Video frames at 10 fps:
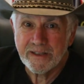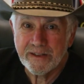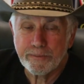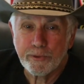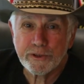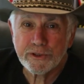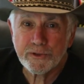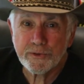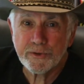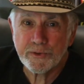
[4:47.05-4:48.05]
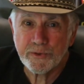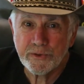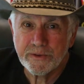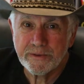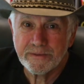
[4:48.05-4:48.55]
They pushed through
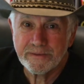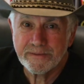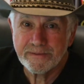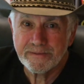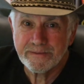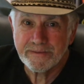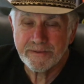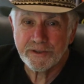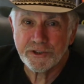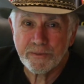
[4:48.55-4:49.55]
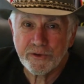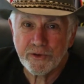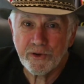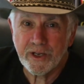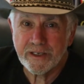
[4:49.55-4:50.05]
the Jim
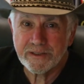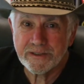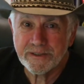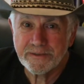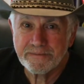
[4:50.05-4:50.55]
Crow laws.